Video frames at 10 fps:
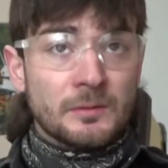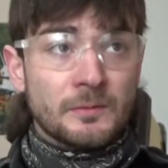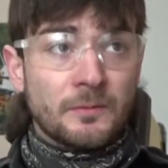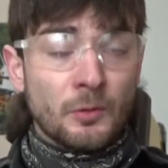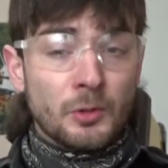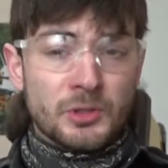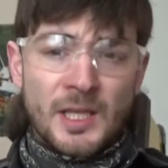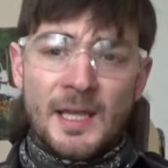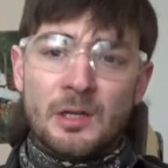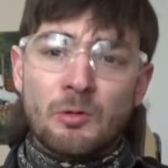for
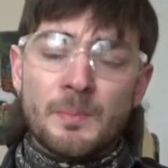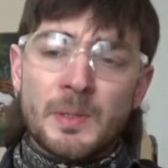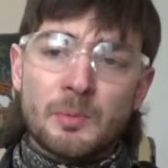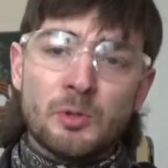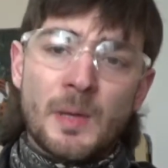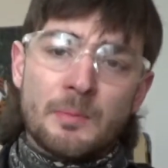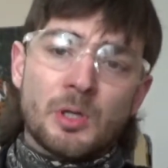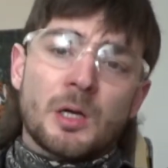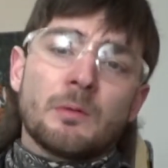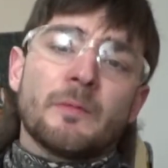scandal when people who maybe
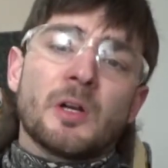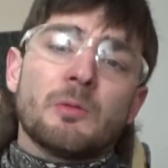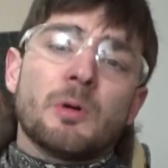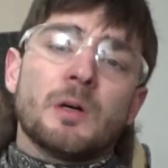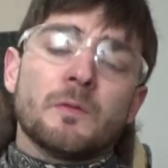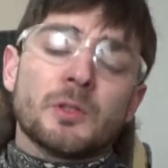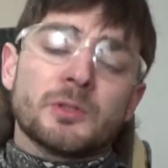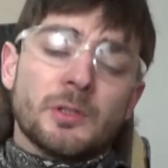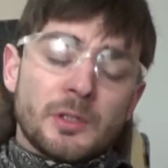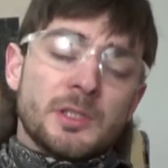aren't very well
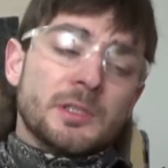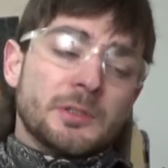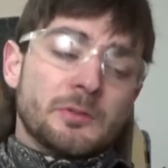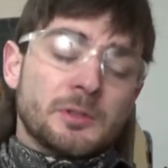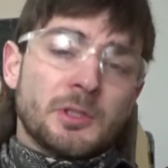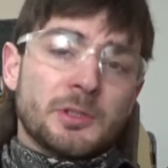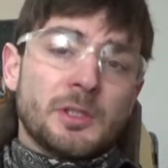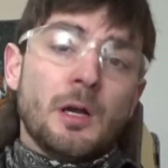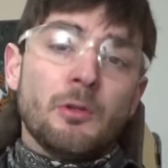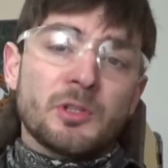versed in the teachings of the church
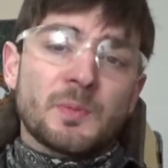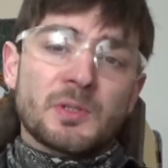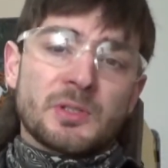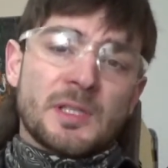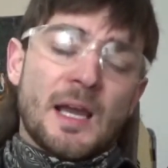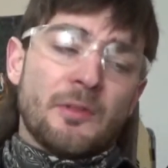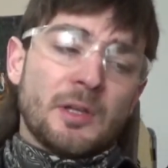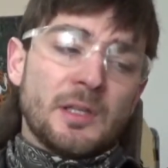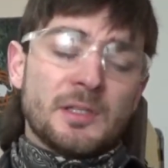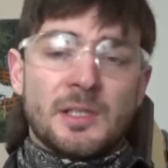say, "Oh, this person's Catholic,"
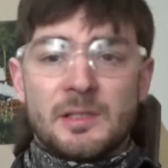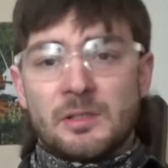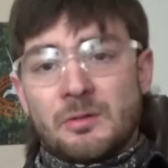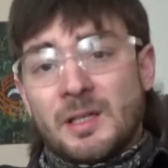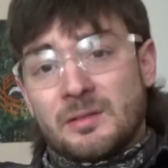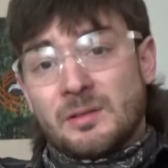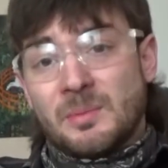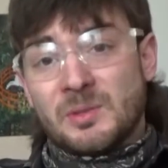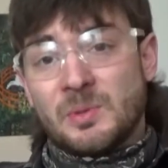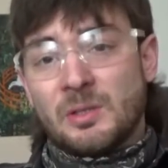and they say it's okay, so it
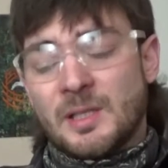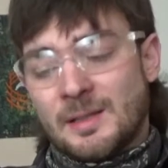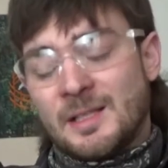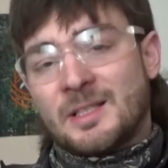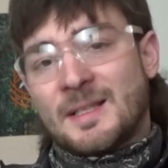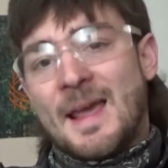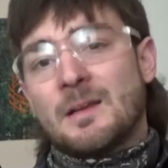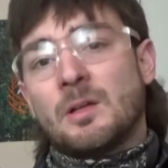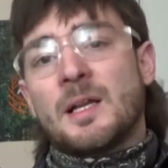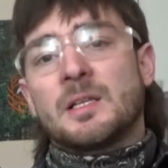must be okay. That's
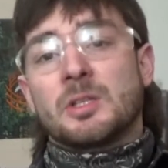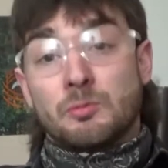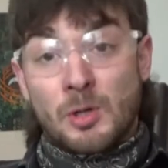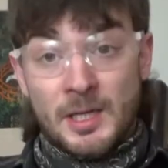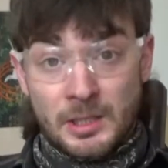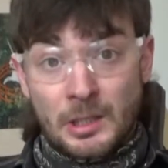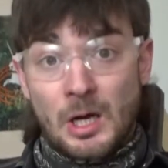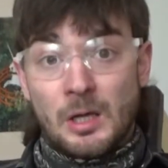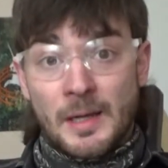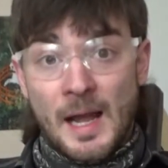scandal, and it is right to
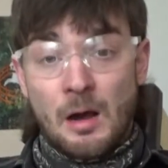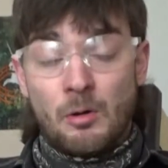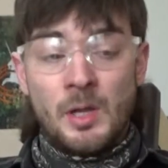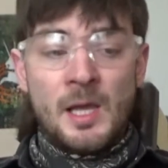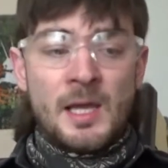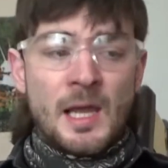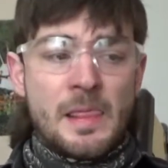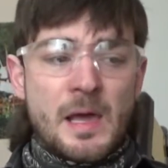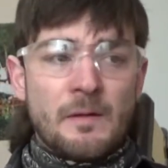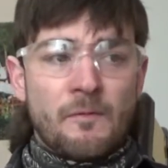call it out.
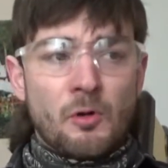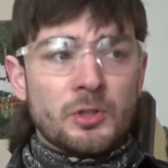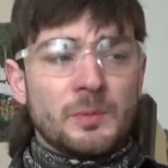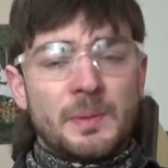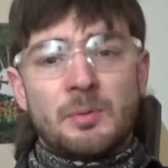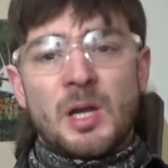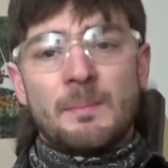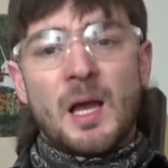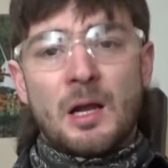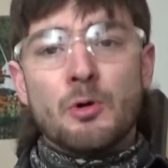And then, of course, the people come
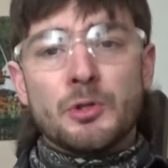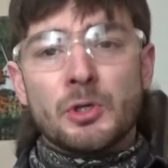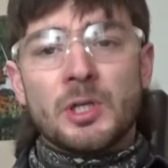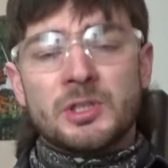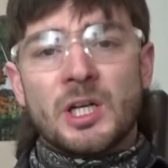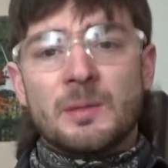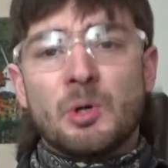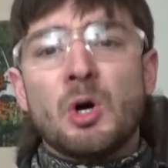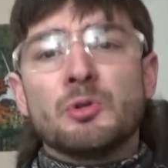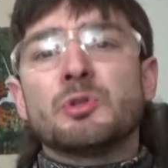back, "Oh, you're
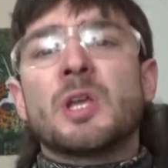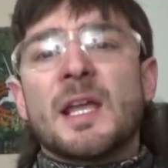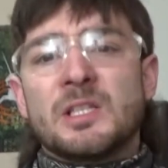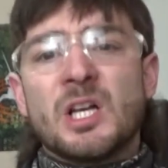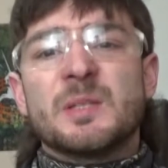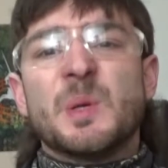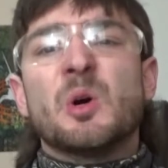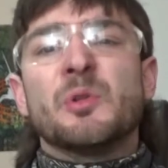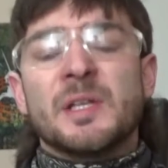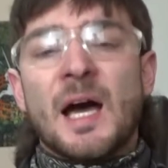uncharitable. Oh, you can't judge me.
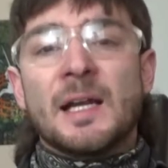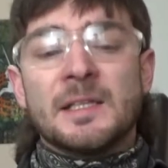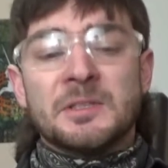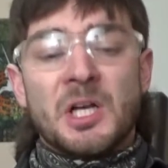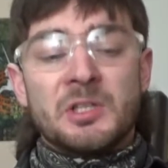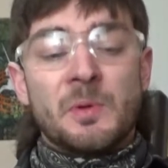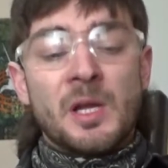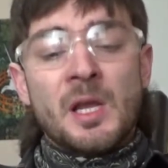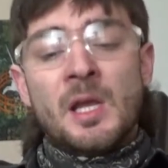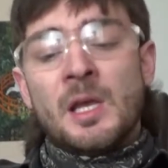Only God can judge me."
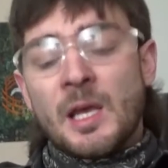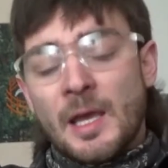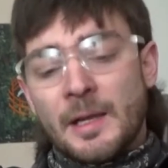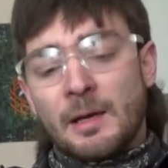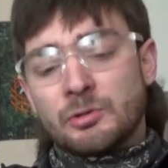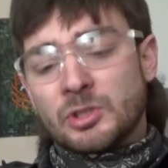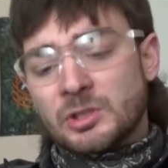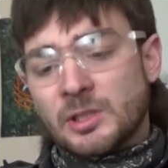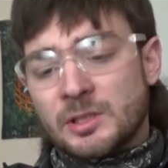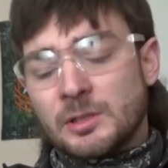And I was just
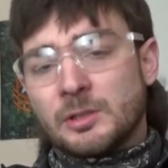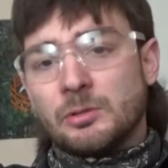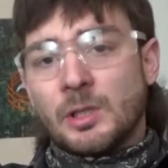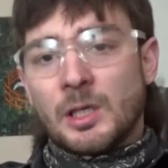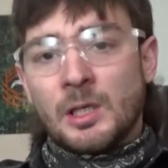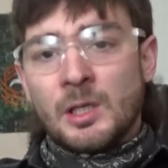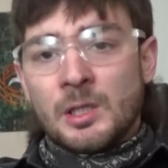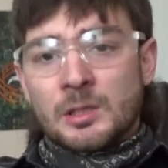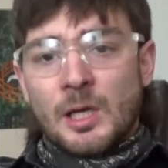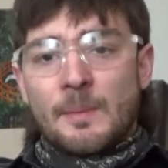listening to a
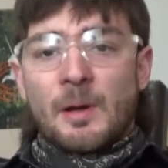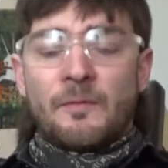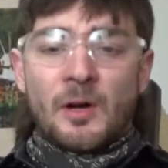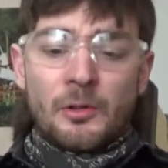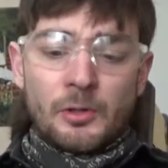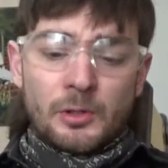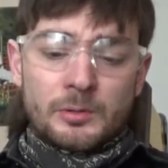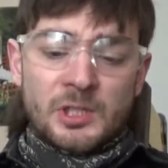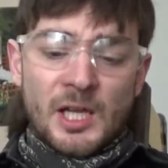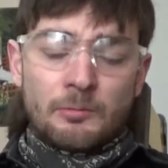talk by Father
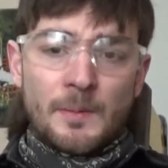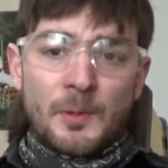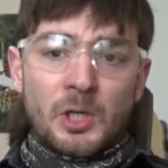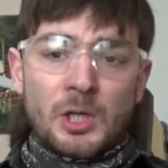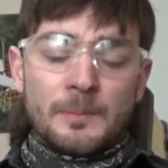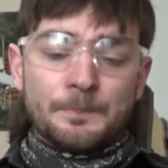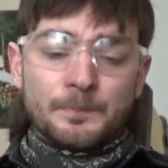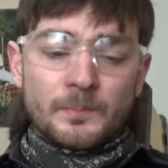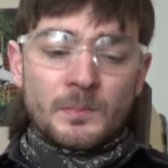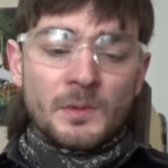Chad Ripperger,
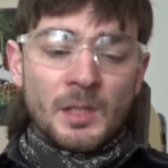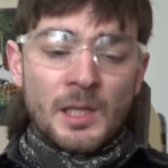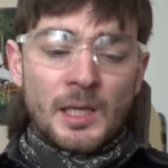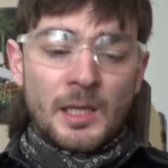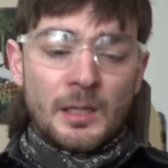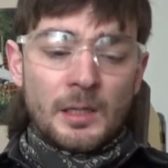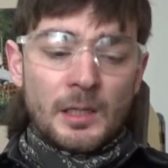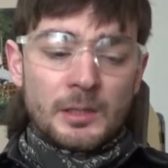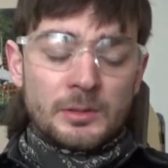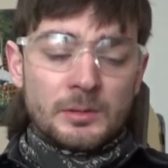and
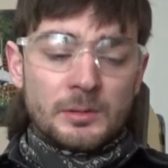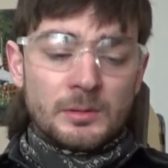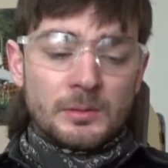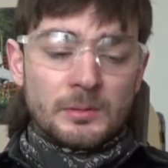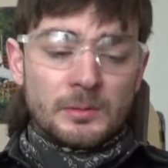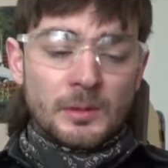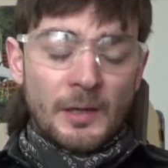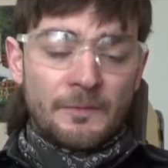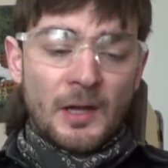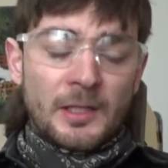I
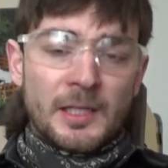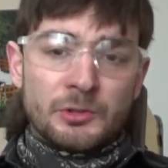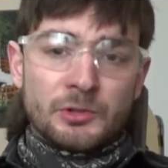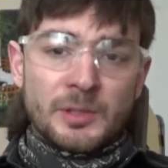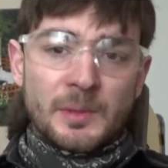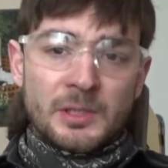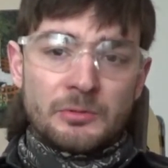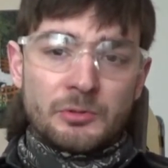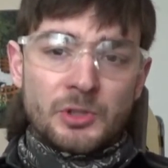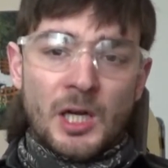found it interesting because he
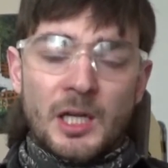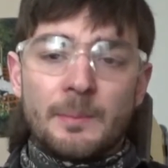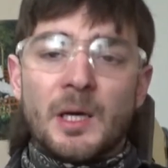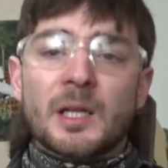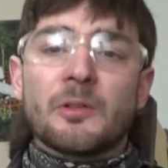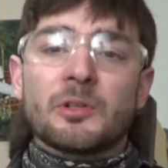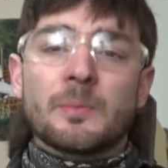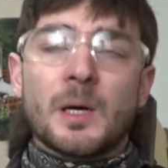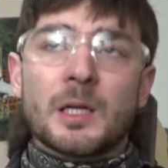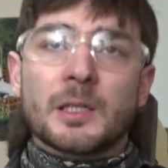was talking about how the
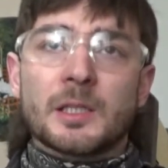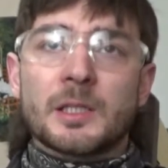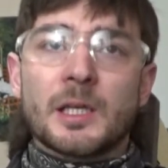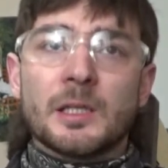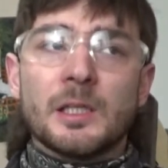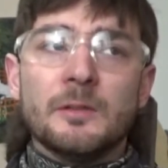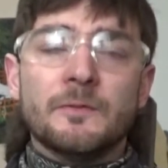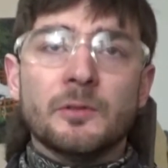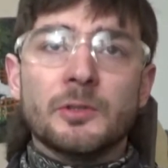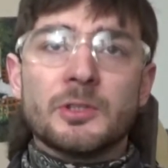demonic can
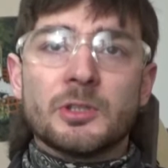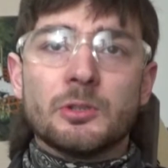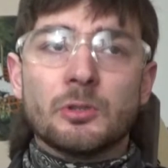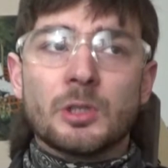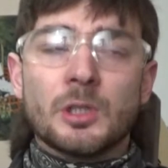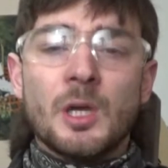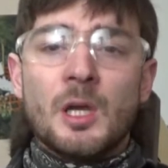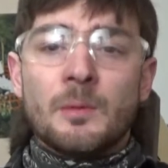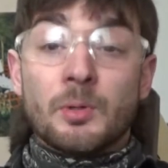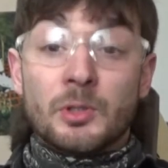influence your
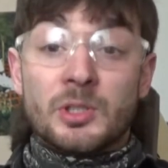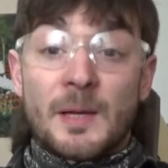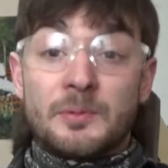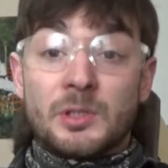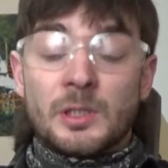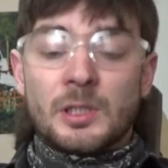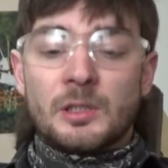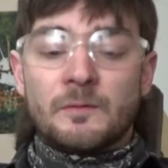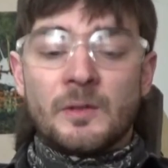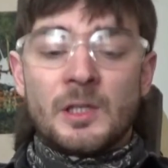perception
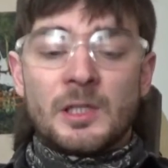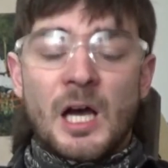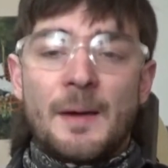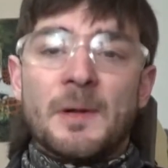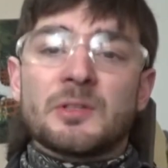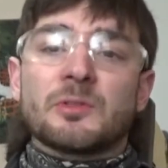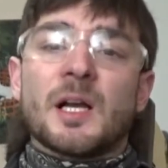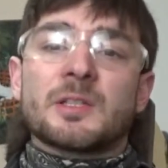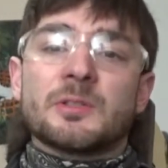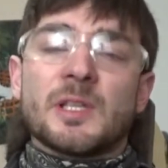of comments or
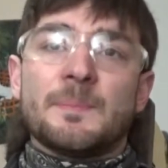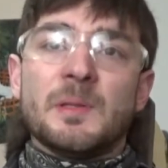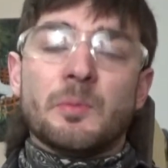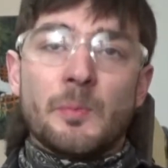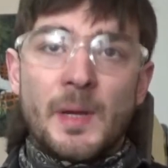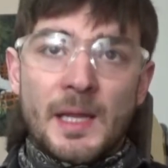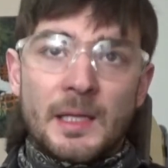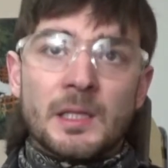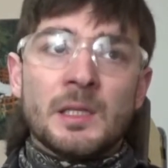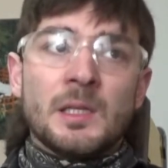actions that people make.